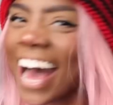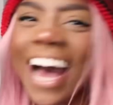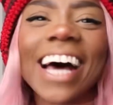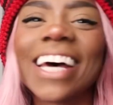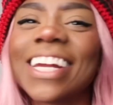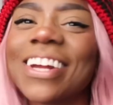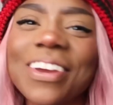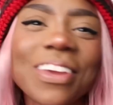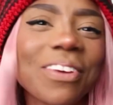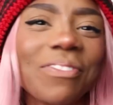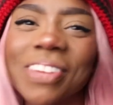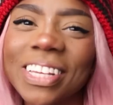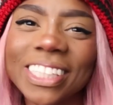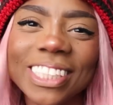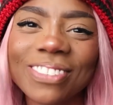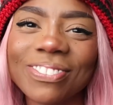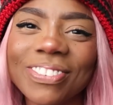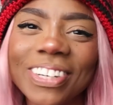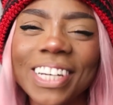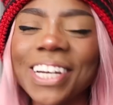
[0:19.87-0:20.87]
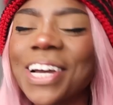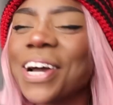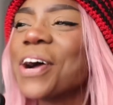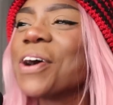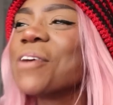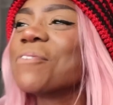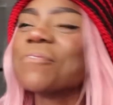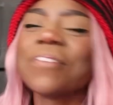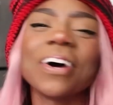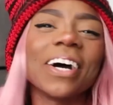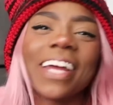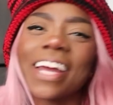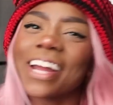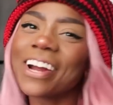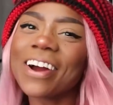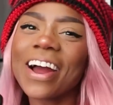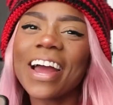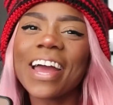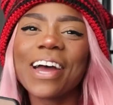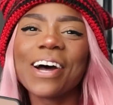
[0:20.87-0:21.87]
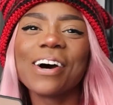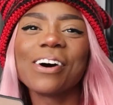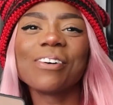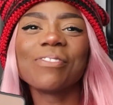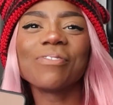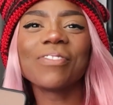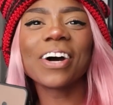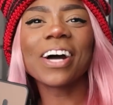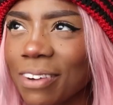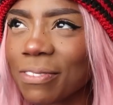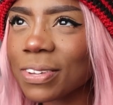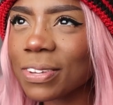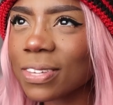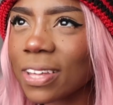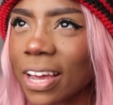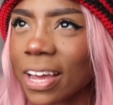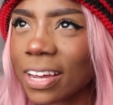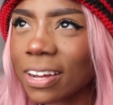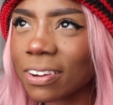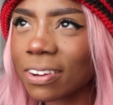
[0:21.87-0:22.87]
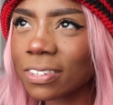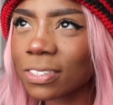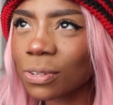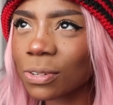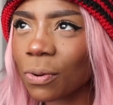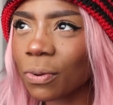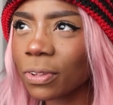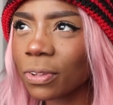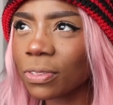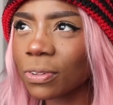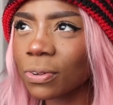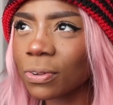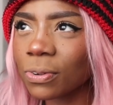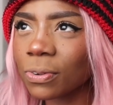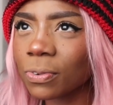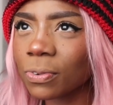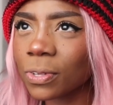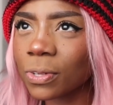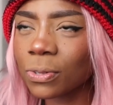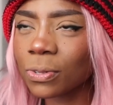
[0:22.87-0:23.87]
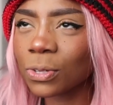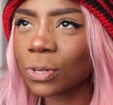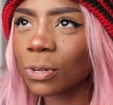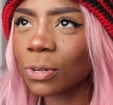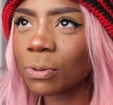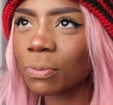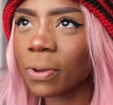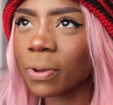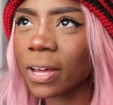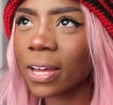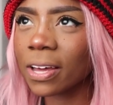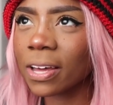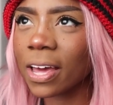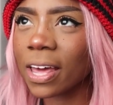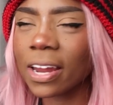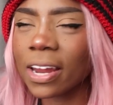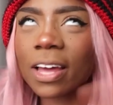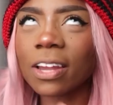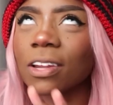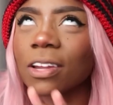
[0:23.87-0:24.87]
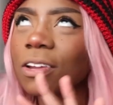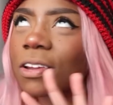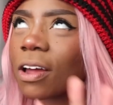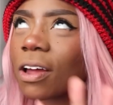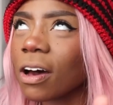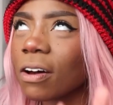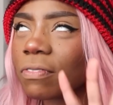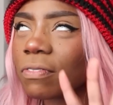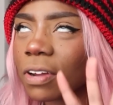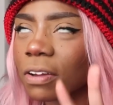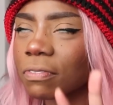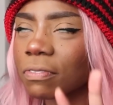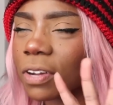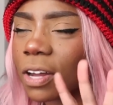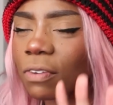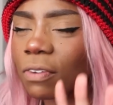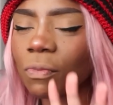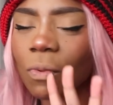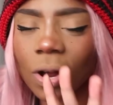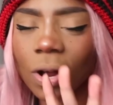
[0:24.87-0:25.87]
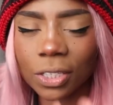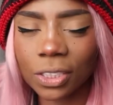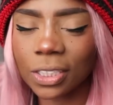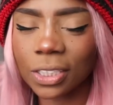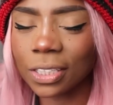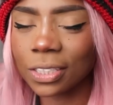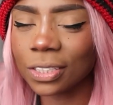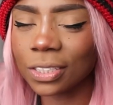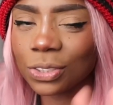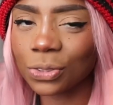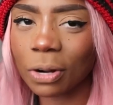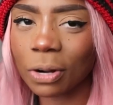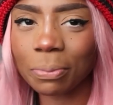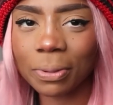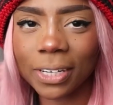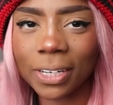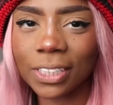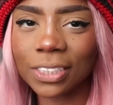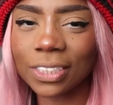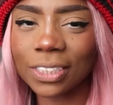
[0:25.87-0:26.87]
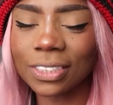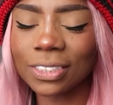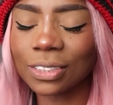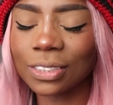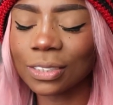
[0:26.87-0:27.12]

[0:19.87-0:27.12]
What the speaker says: I know you missed me, but here I am. I was like scrolling through YouTube and I love watching trend predictions.